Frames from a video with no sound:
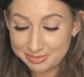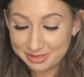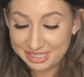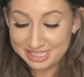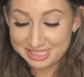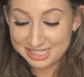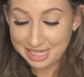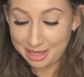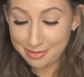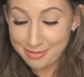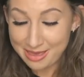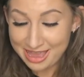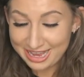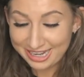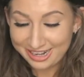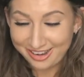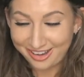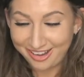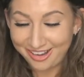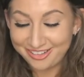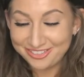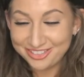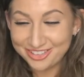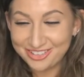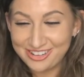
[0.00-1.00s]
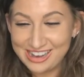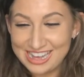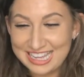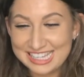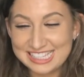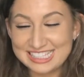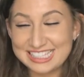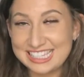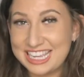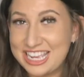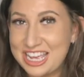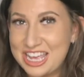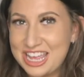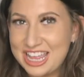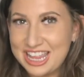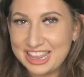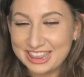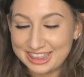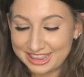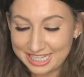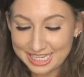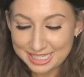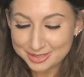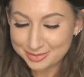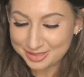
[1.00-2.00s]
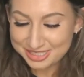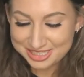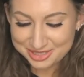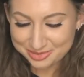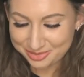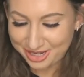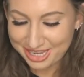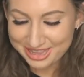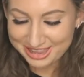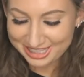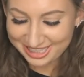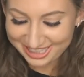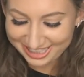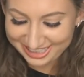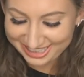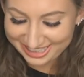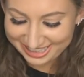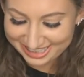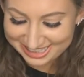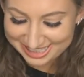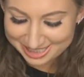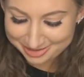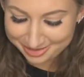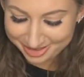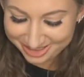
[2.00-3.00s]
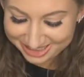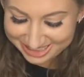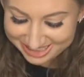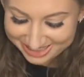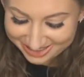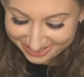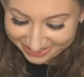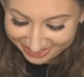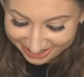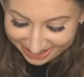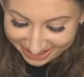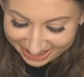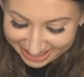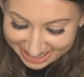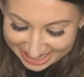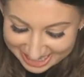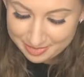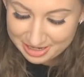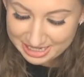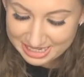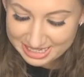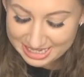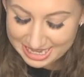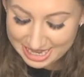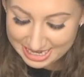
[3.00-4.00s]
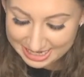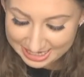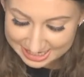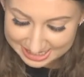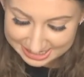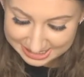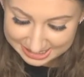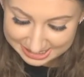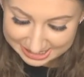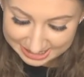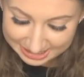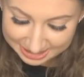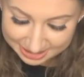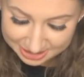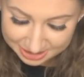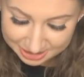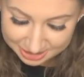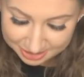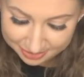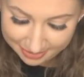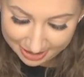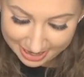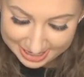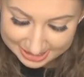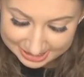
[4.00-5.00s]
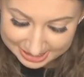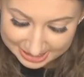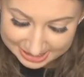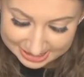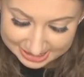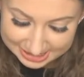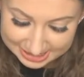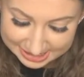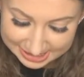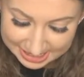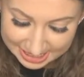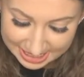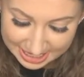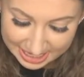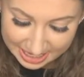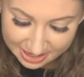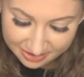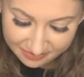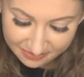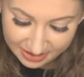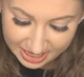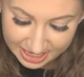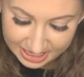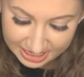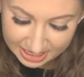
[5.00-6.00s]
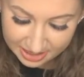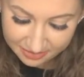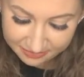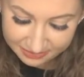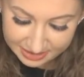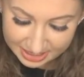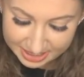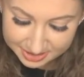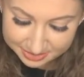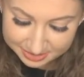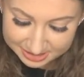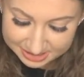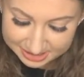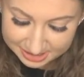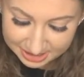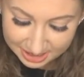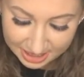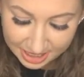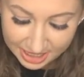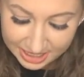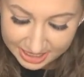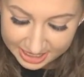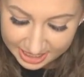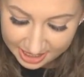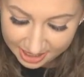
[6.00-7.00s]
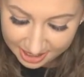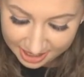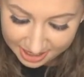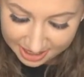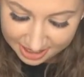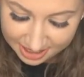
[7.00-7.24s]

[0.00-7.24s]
because I mean, otherwise, these ones weren't the luckiest, to be honest with you. I mean, yeah, let's continue to scratch and see if any of these ones are luckier.